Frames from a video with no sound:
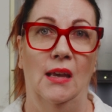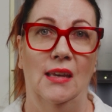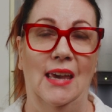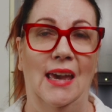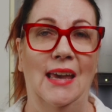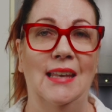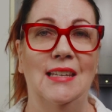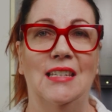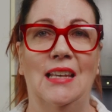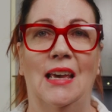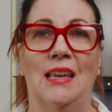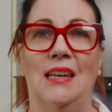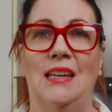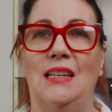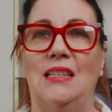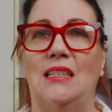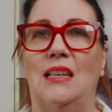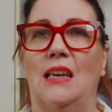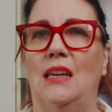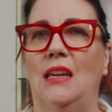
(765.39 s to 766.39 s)
Canned
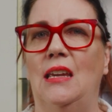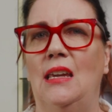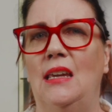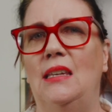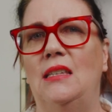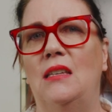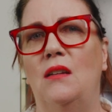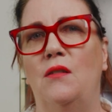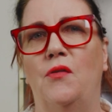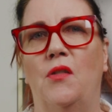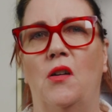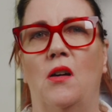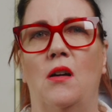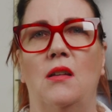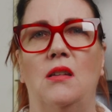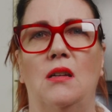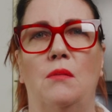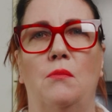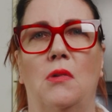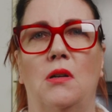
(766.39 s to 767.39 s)
sardines are easy to
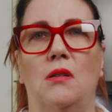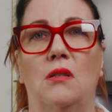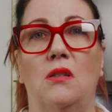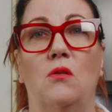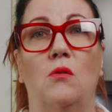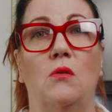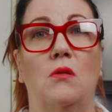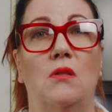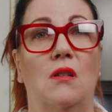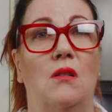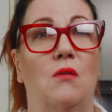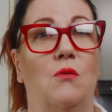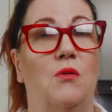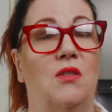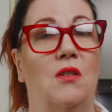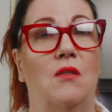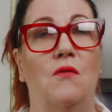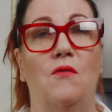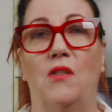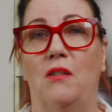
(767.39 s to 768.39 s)
find in most stores and
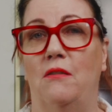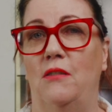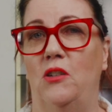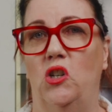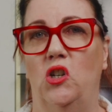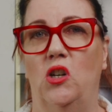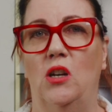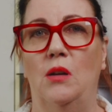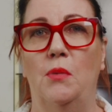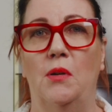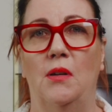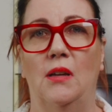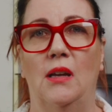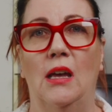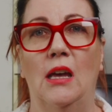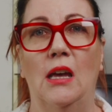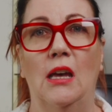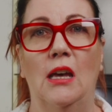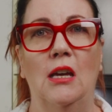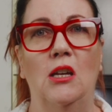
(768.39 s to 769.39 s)
also very cheap.
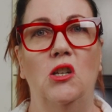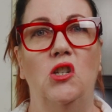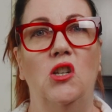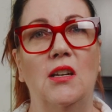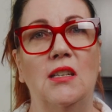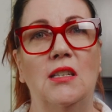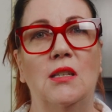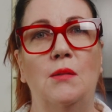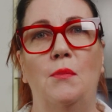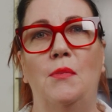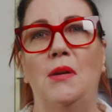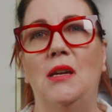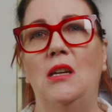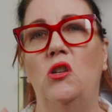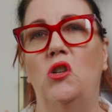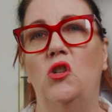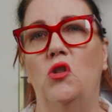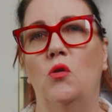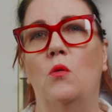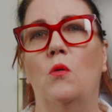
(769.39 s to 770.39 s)
Just be
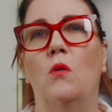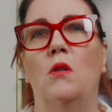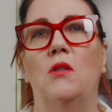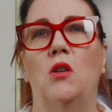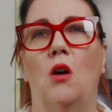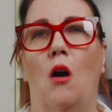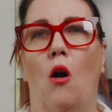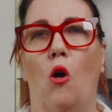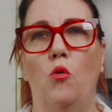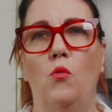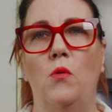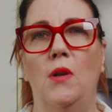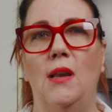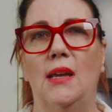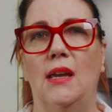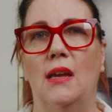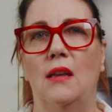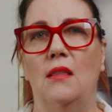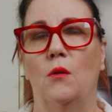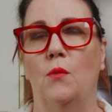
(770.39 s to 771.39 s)
sure to only
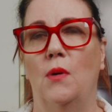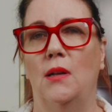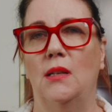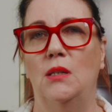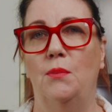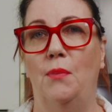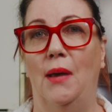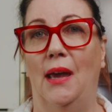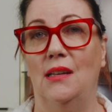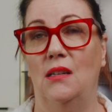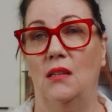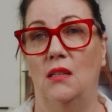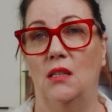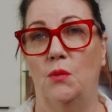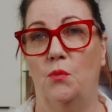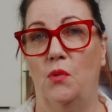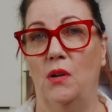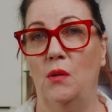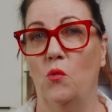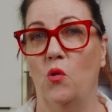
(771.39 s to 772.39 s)
get the ones packed in
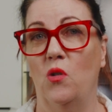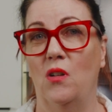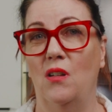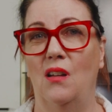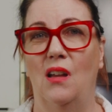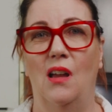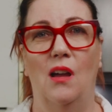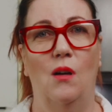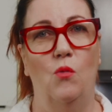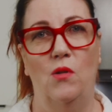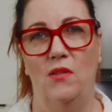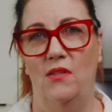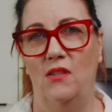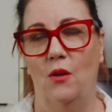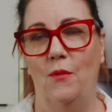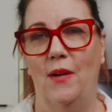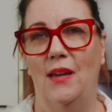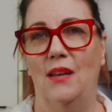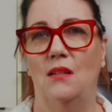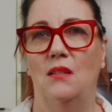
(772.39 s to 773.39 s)
spring water with
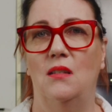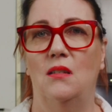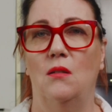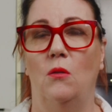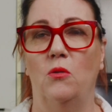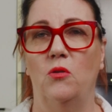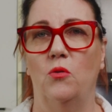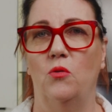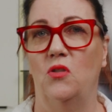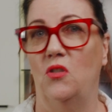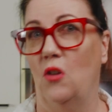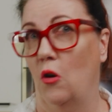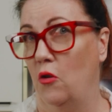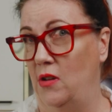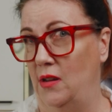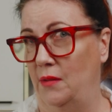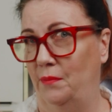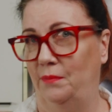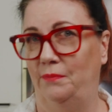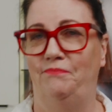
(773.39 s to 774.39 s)
no added salt or
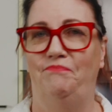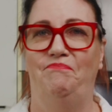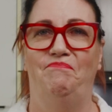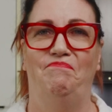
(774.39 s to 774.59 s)
sodium.